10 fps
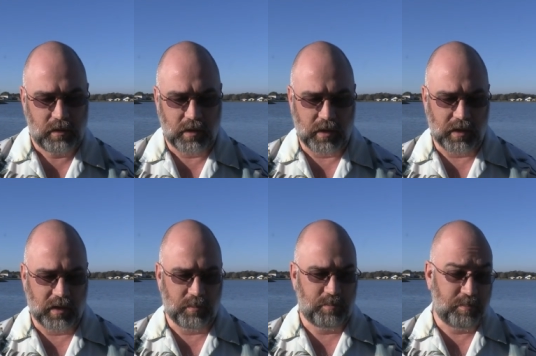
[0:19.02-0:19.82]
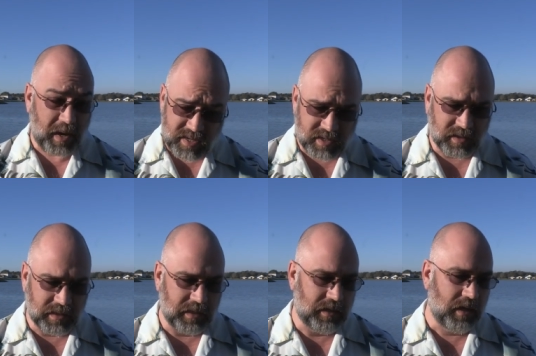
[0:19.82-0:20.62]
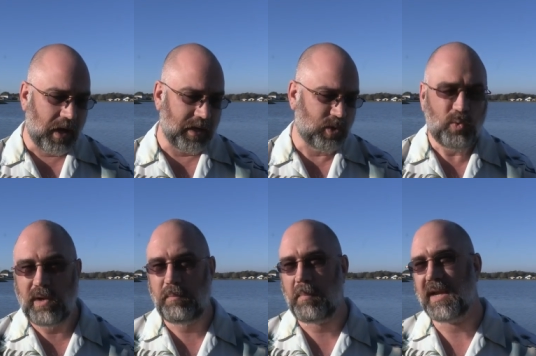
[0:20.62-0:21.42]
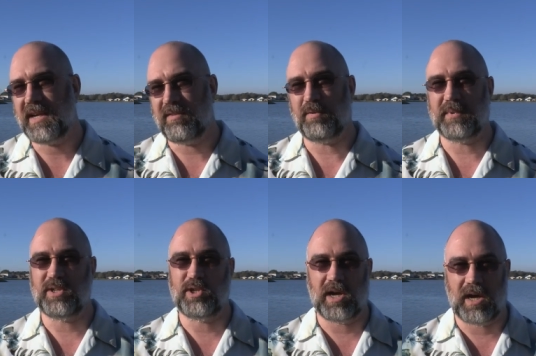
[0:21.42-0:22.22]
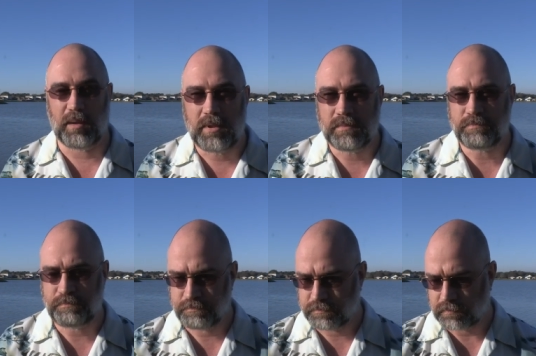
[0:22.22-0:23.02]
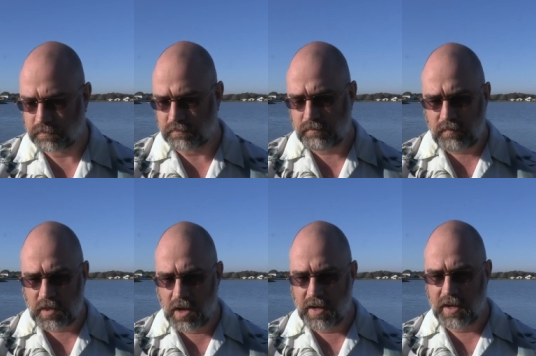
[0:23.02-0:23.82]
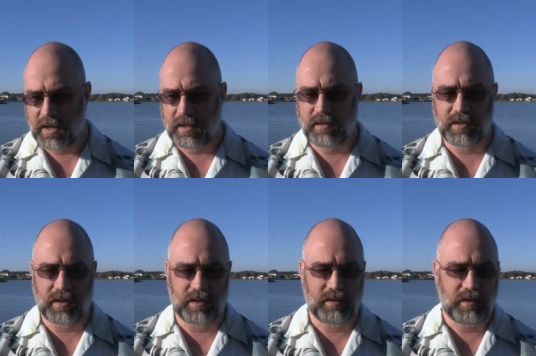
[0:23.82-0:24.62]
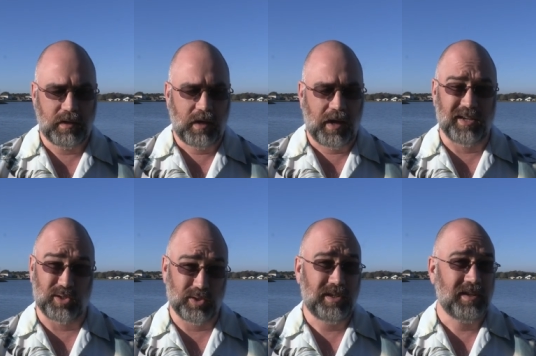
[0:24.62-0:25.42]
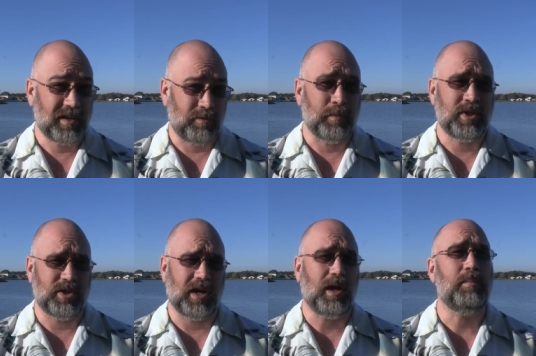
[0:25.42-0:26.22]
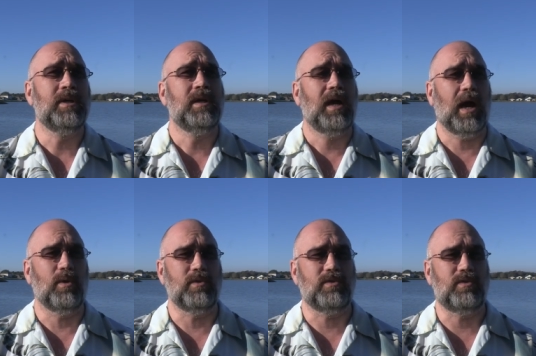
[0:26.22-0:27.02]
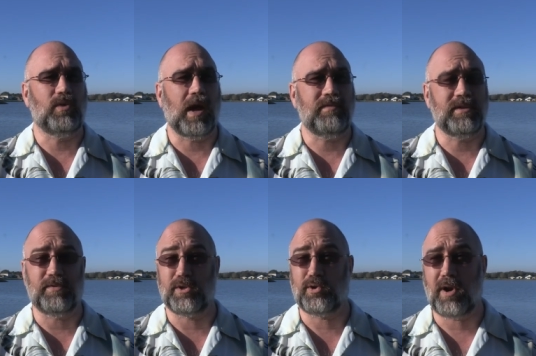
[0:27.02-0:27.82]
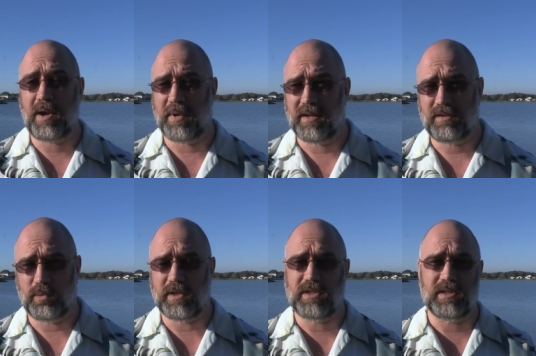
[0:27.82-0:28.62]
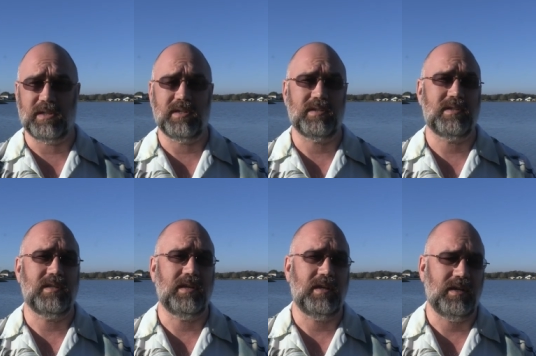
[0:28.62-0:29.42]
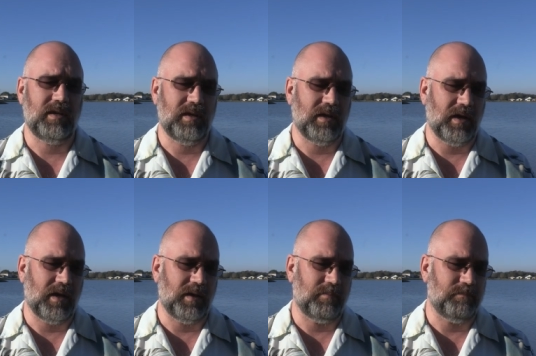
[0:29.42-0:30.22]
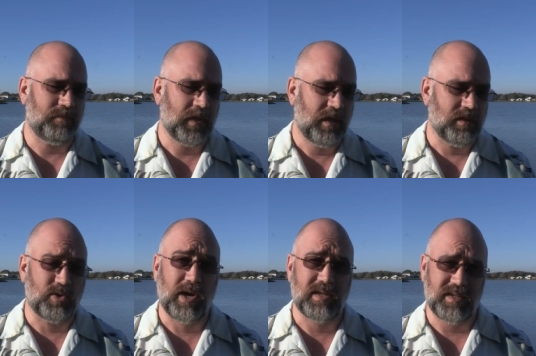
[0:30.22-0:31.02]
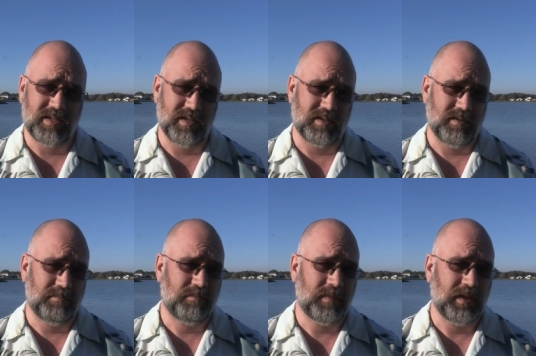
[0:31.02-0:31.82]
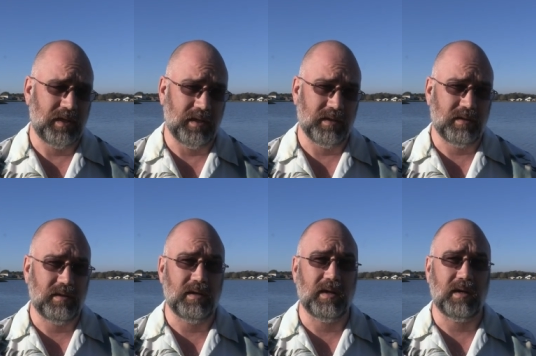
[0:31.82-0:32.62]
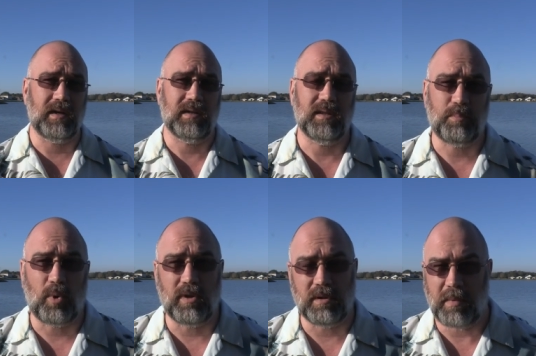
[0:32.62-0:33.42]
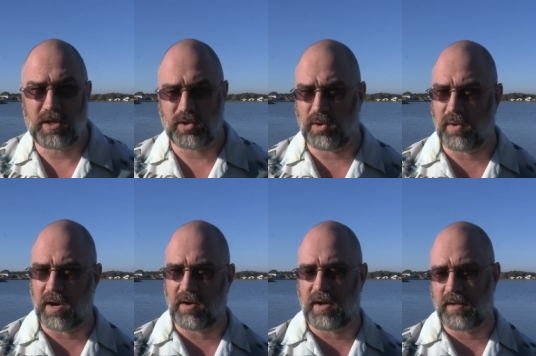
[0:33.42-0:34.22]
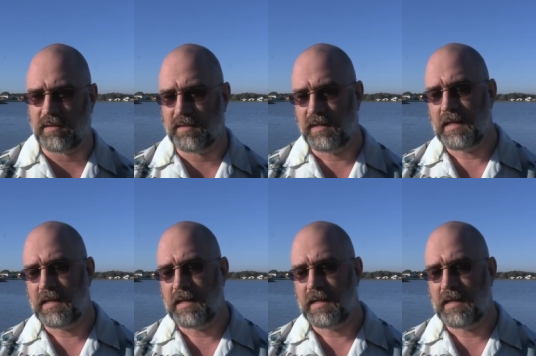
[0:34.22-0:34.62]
Uh, basically, I quit my government job I had uh, I had a good government job. I was driving for TriMet, which is the um, the transit system in uh, the Portland metro area,